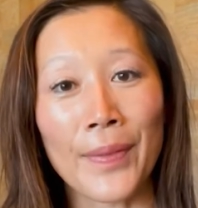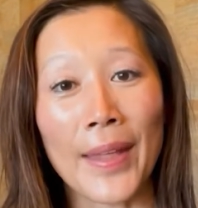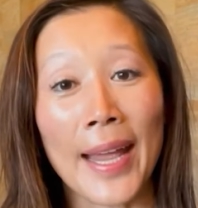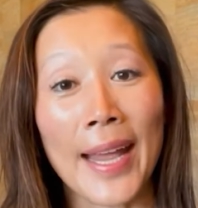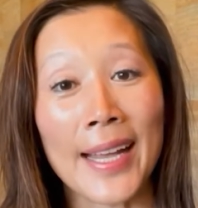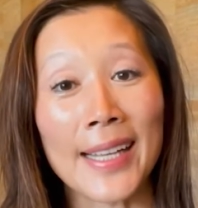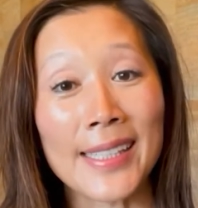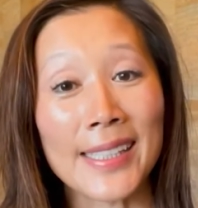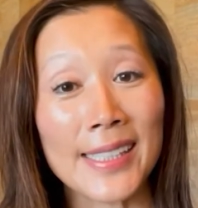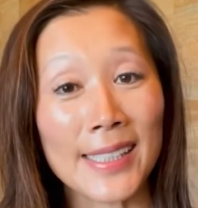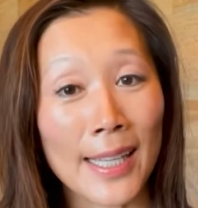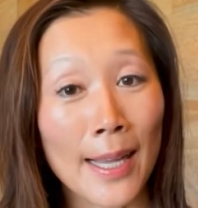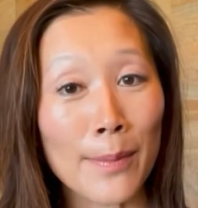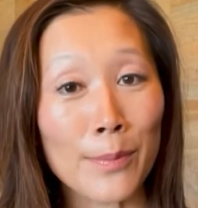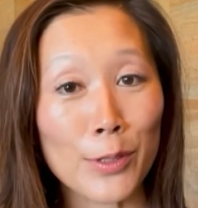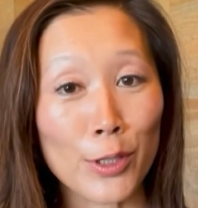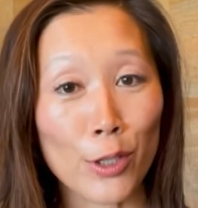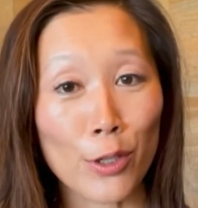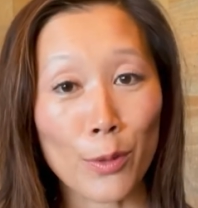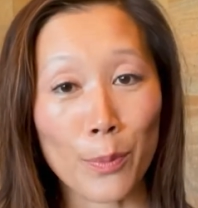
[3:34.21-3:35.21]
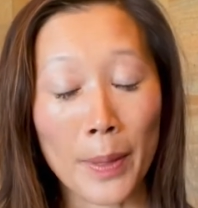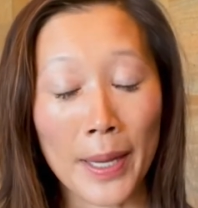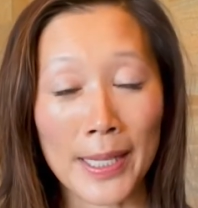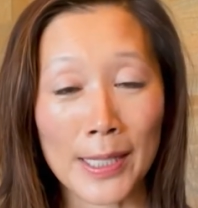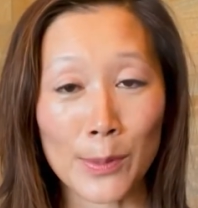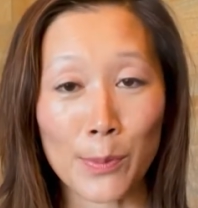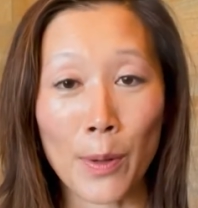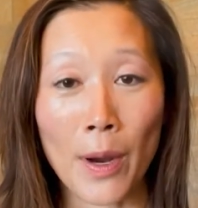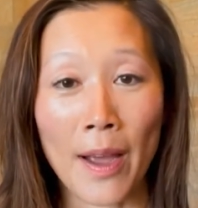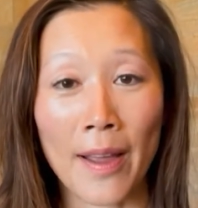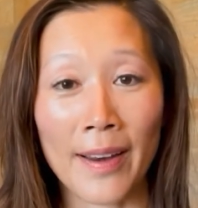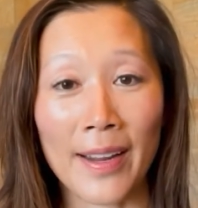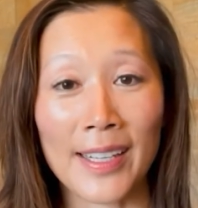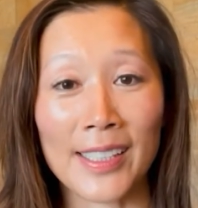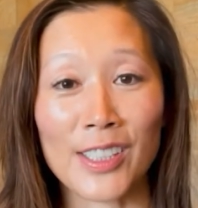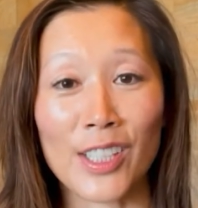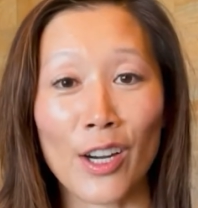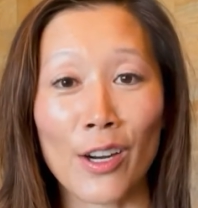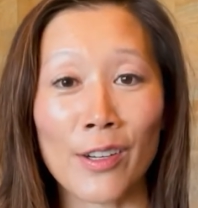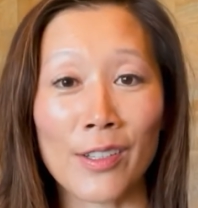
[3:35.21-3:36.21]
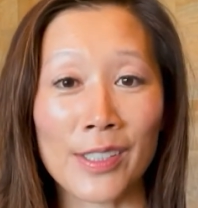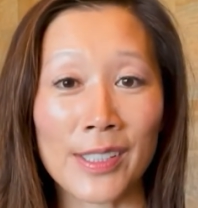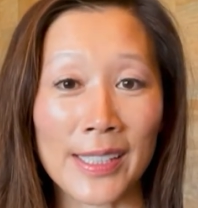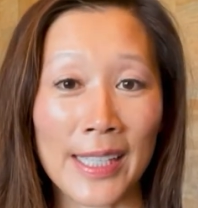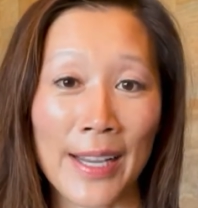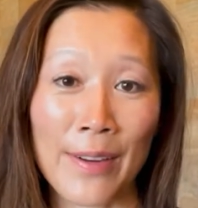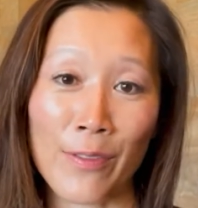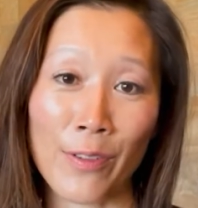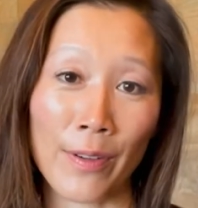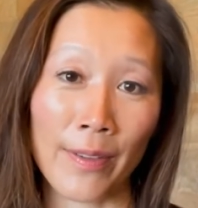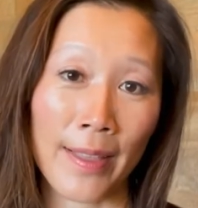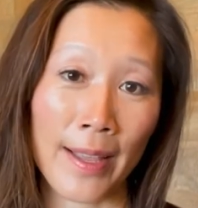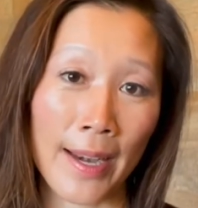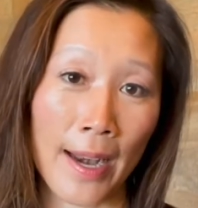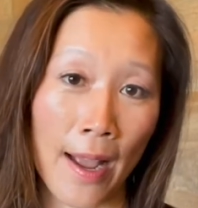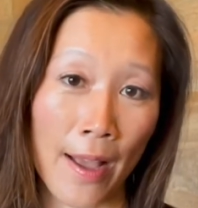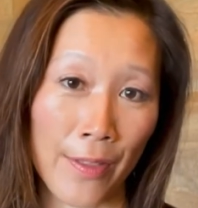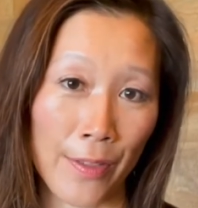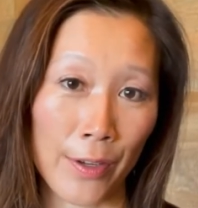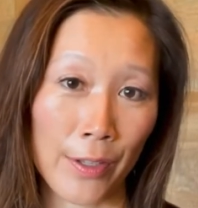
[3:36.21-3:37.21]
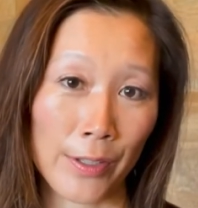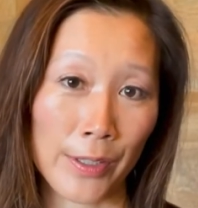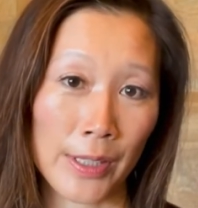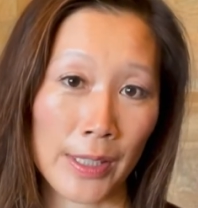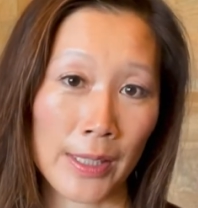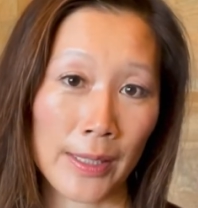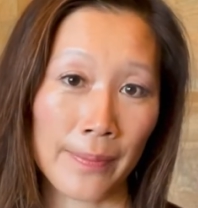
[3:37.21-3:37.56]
and some toothpaste products are safer than others.